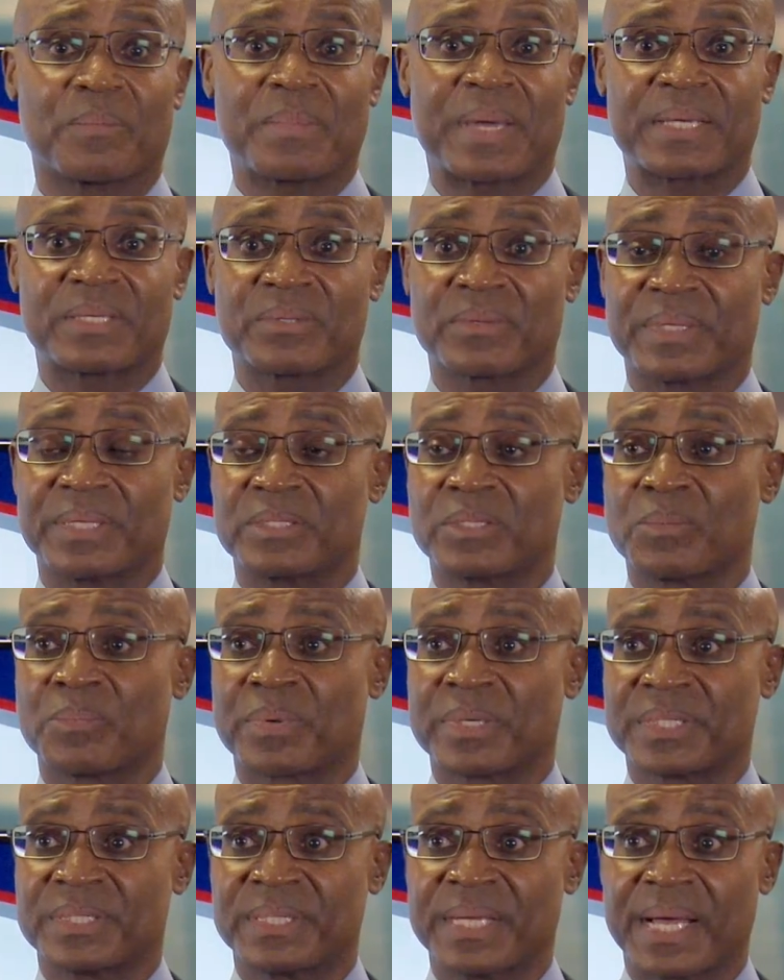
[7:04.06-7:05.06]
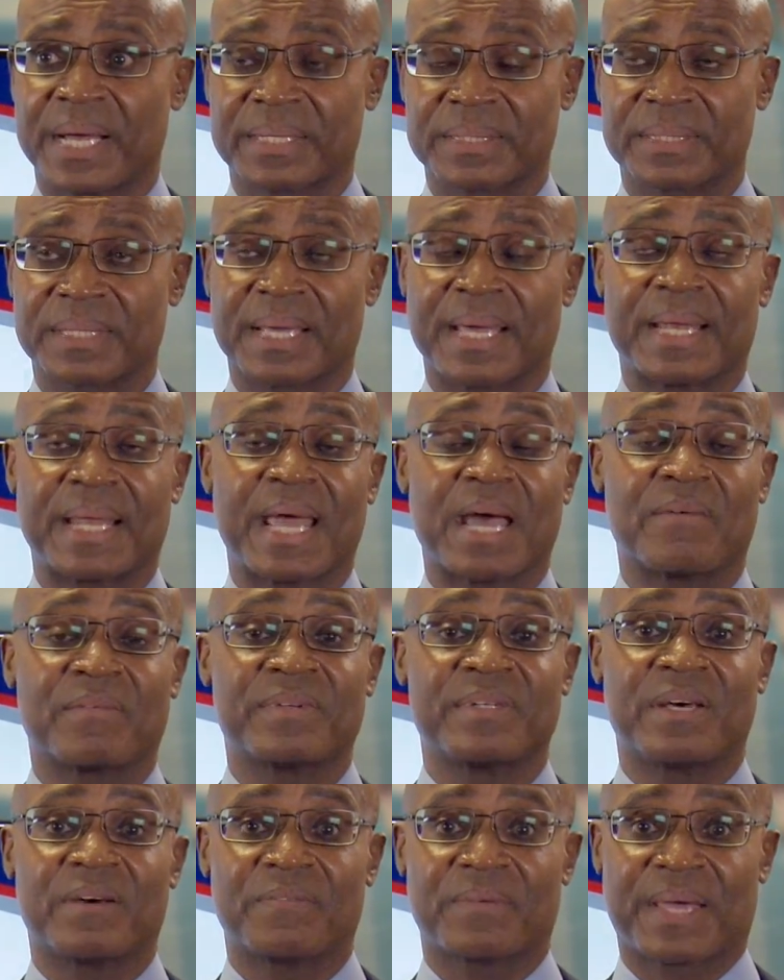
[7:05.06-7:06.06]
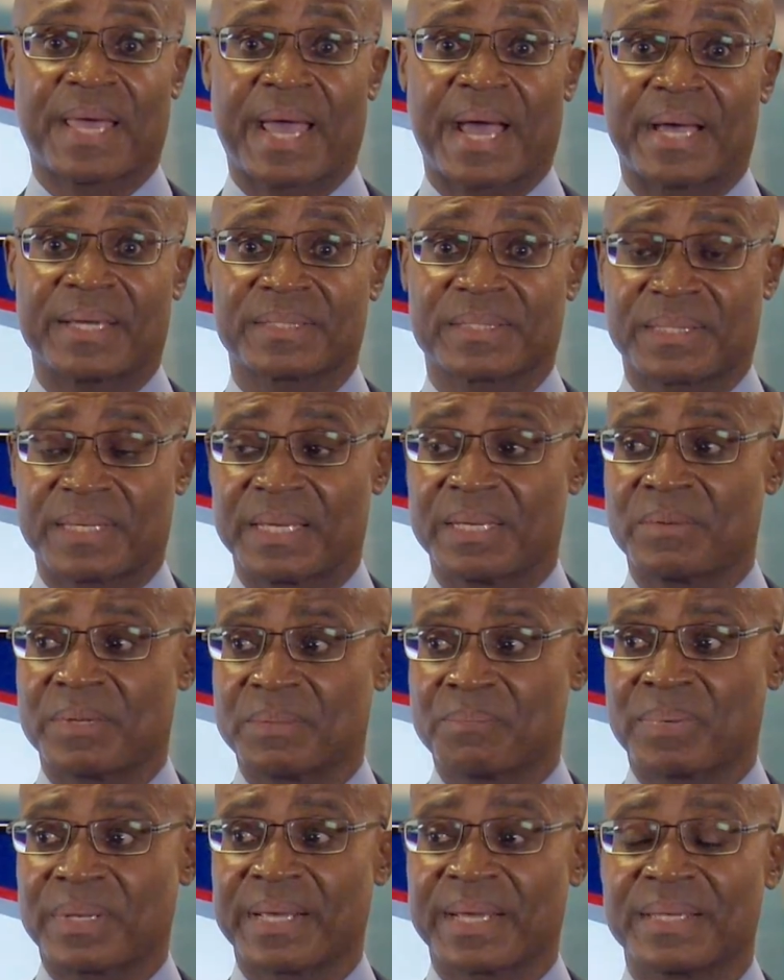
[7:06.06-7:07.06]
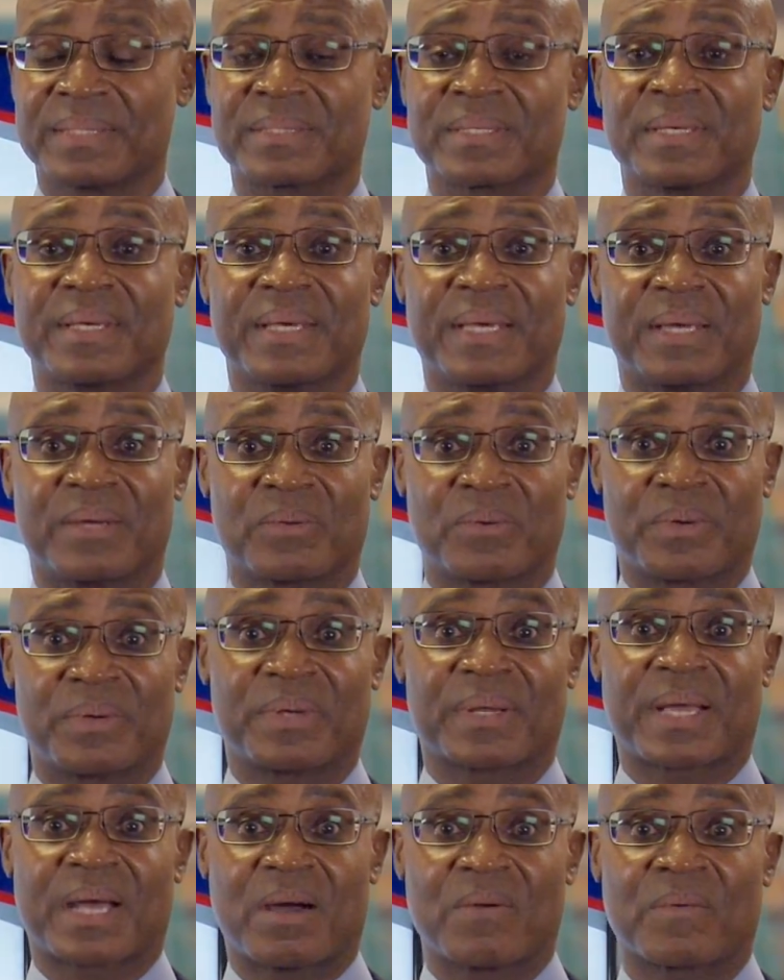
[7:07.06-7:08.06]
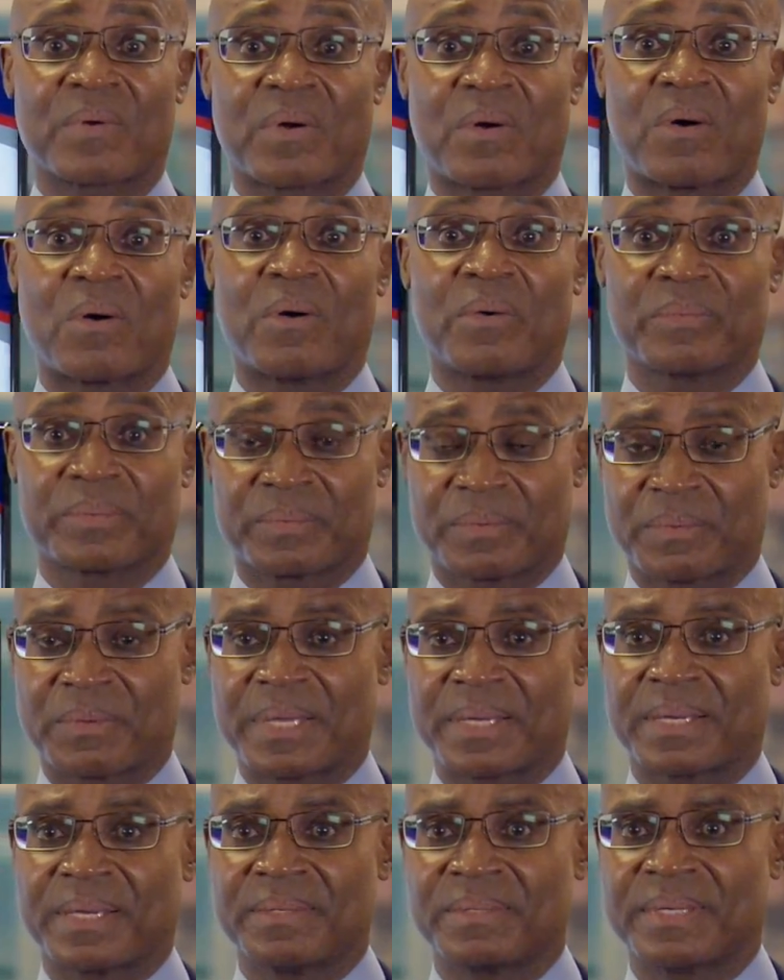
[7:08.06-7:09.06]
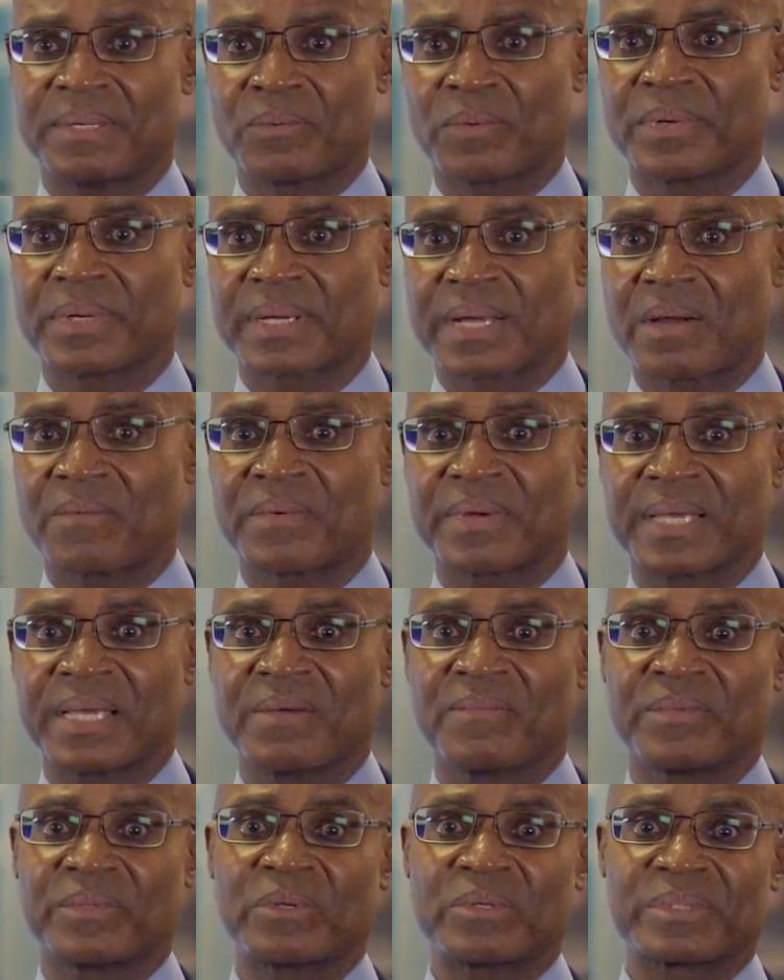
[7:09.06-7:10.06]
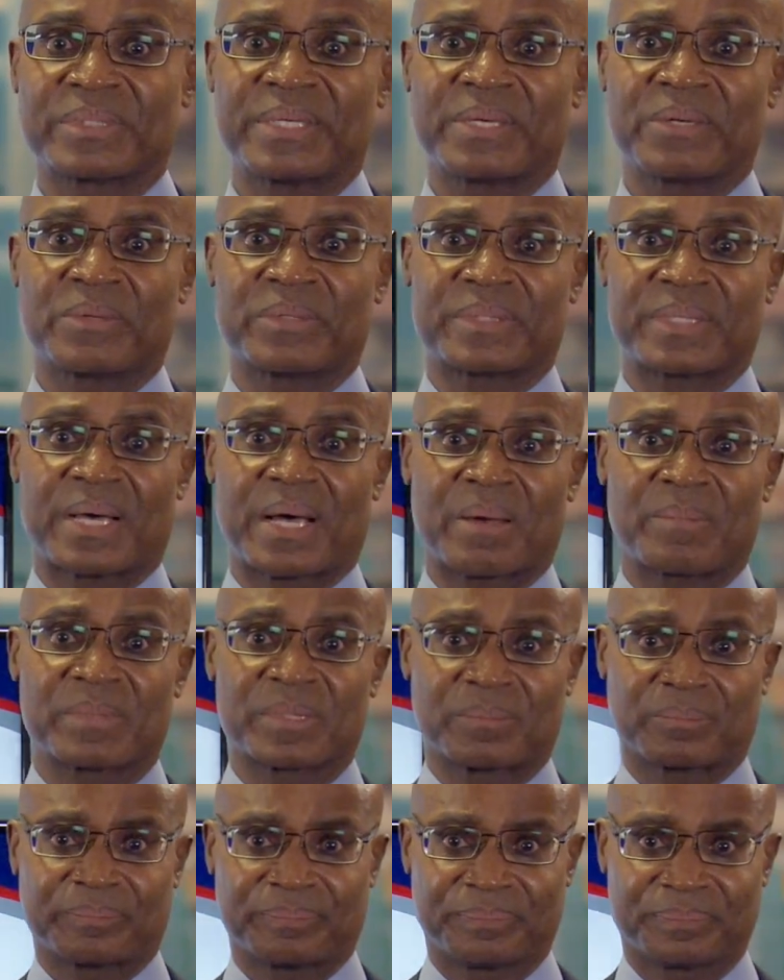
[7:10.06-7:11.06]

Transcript: to make sure that you project and have enough cash in place in order to cover in order to cover even those leaner times.